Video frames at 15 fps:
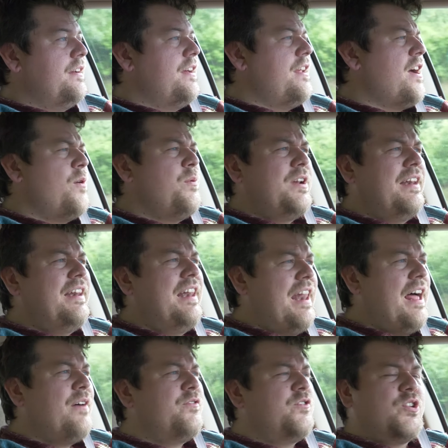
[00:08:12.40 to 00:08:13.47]
And I would
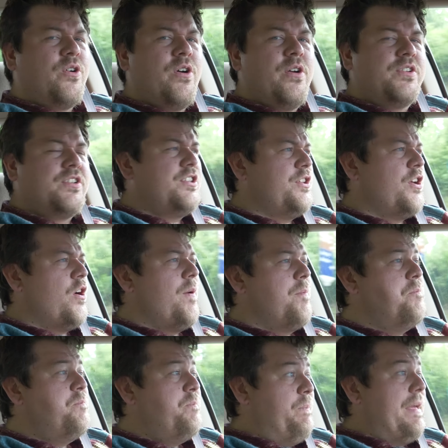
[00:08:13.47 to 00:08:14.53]
love Toyota to go a
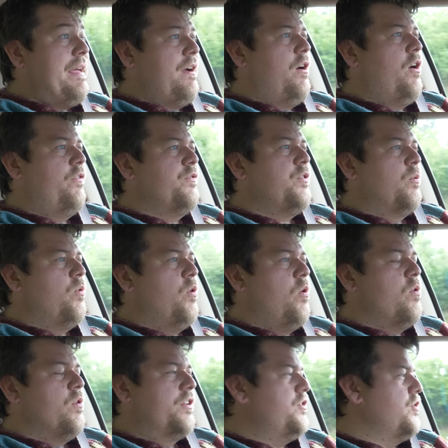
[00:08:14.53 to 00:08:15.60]
bit off the
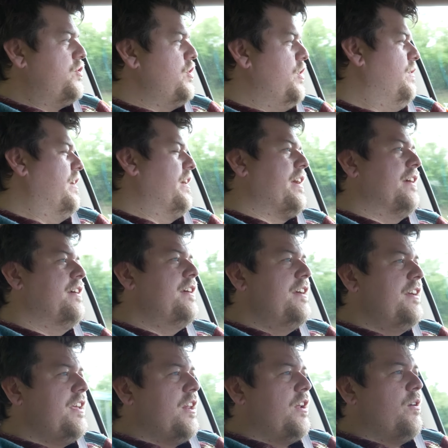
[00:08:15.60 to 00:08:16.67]
wall and just do like a
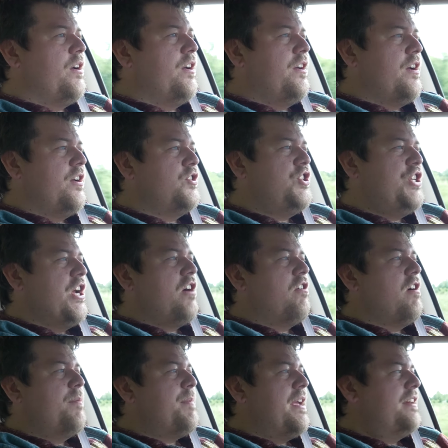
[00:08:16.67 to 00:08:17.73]

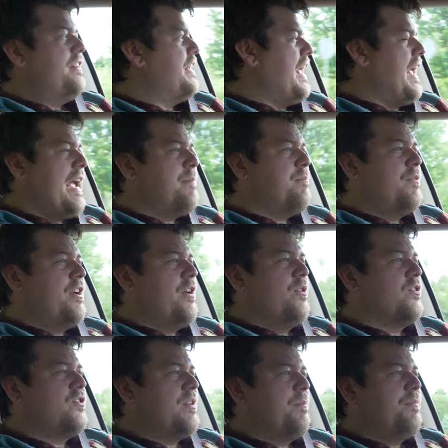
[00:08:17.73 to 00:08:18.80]
GRMN Camry
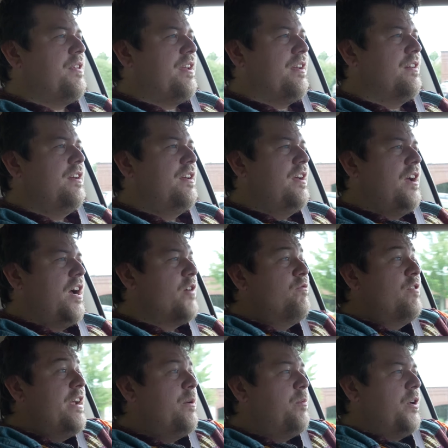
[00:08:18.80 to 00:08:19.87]
or something, and a
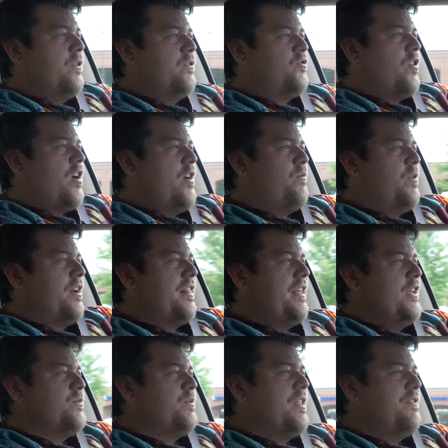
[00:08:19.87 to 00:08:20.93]
rear-wheel drive one of
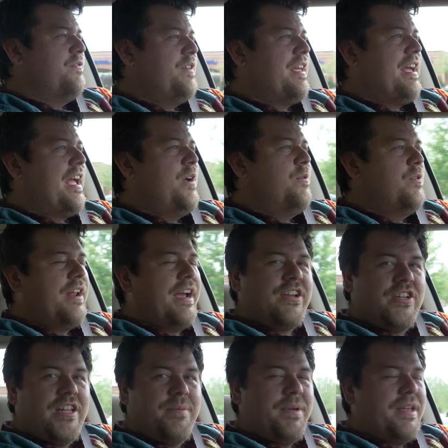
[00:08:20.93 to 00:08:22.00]
these with a V8 would
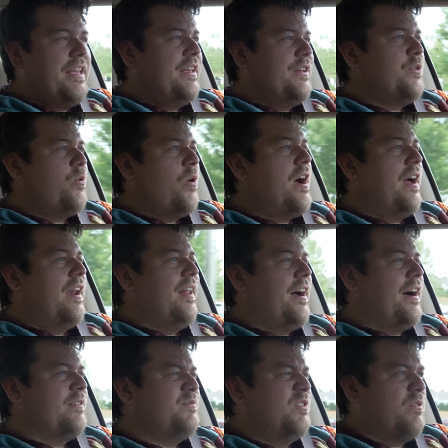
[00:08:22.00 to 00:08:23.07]
actually be quite a
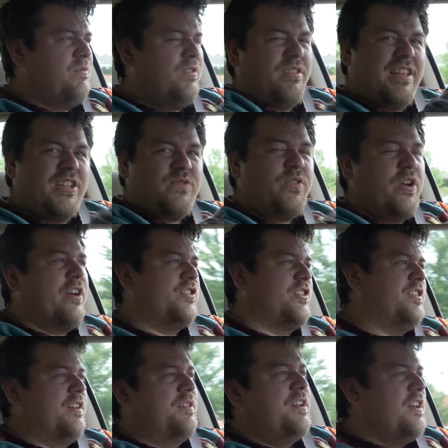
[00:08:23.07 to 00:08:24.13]
laugh. Not this
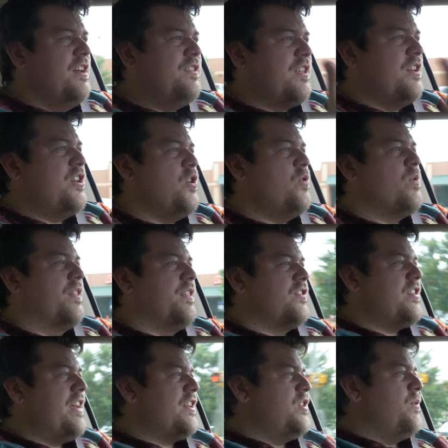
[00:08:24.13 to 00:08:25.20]
version, the new one, the
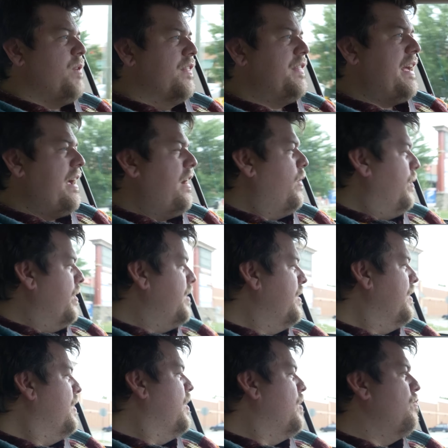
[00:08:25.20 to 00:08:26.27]
sexy one. That I would
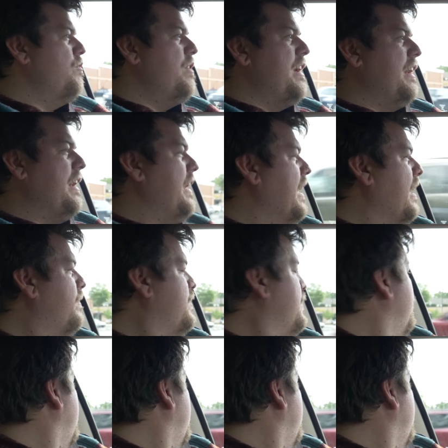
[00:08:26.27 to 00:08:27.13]
really love to